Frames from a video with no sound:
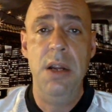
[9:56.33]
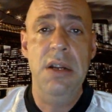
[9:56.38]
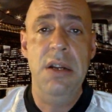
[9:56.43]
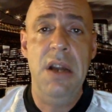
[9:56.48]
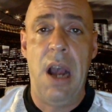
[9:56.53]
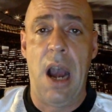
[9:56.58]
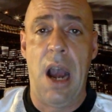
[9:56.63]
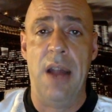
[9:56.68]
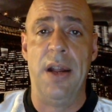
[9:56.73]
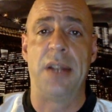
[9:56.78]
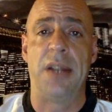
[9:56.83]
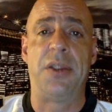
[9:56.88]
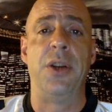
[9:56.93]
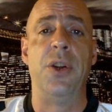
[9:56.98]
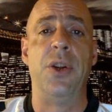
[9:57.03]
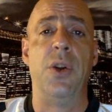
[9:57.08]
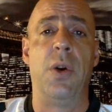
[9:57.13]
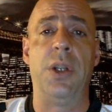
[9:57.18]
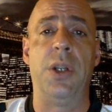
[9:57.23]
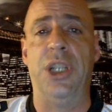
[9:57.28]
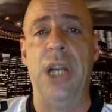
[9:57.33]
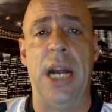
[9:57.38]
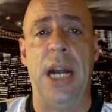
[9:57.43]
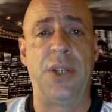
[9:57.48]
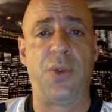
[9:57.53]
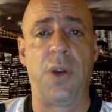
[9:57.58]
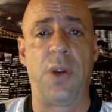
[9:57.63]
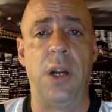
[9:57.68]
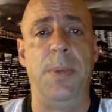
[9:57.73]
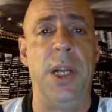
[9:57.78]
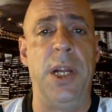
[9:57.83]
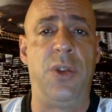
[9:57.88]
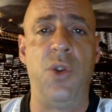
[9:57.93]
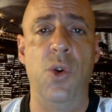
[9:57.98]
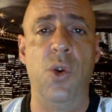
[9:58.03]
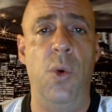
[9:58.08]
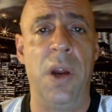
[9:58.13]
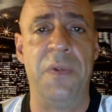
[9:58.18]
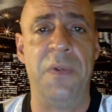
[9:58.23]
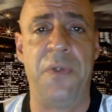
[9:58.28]
I thought the New York Jets were going to be a
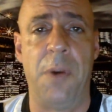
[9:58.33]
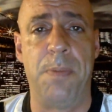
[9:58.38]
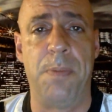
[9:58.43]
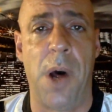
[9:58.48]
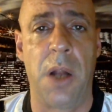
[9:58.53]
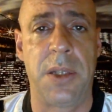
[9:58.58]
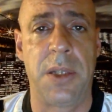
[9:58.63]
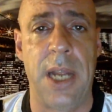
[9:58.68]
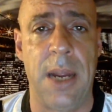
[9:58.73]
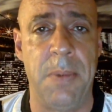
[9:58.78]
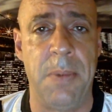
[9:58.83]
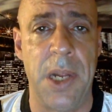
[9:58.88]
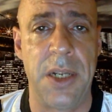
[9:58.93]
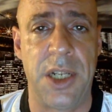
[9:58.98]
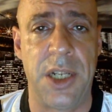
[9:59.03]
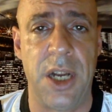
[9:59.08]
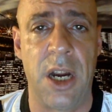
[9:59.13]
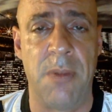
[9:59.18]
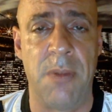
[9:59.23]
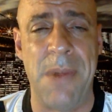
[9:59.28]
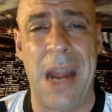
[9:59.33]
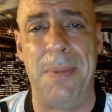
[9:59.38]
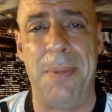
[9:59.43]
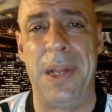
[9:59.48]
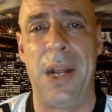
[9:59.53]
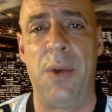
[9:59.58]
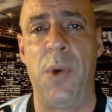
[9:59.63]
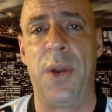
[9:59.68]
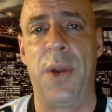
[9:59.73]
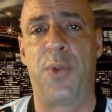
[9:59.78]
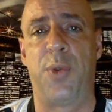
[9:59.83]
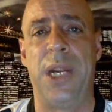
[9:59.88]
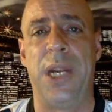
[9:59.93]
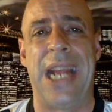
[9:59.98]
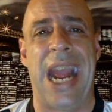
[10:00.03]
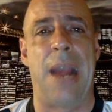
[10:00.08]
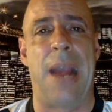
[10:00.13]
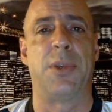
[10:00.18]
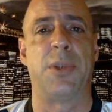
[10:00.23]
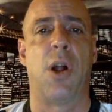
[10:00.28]
2-win football team this year. Maybe they win 3
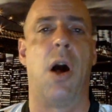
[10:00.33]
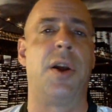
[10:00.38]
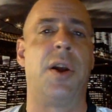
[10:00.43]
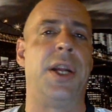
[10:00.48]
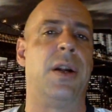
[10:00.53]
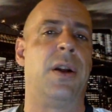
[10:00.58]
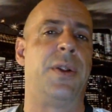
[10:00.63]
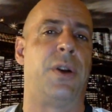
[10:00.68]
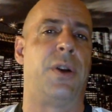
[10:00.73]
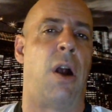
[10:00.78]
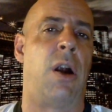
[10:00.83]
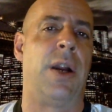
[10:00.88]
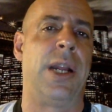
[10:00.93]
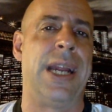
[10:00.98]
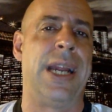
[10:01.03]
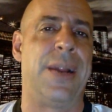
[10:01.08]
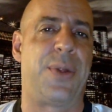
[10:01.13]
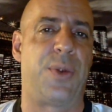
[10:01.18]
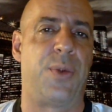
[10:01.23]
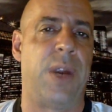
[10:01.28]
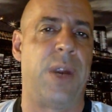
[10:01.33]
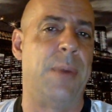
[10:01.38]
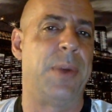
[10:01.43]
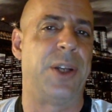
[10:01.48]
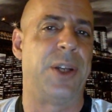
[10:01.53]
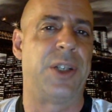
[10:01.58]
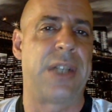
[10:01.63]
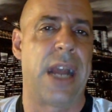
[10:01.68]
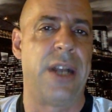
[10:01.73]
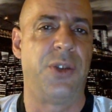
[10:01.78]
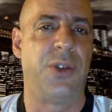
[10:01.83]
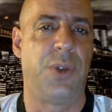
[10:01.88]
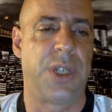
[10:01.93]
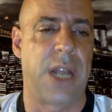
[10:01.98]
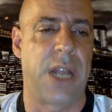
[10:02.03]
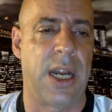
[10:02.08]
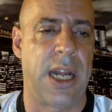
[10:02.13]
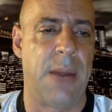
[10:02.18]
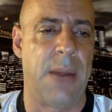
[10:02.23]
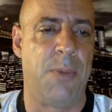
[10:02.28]
games all year. They're already at 3, but their schedule is
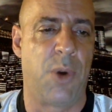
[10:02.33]
going to get more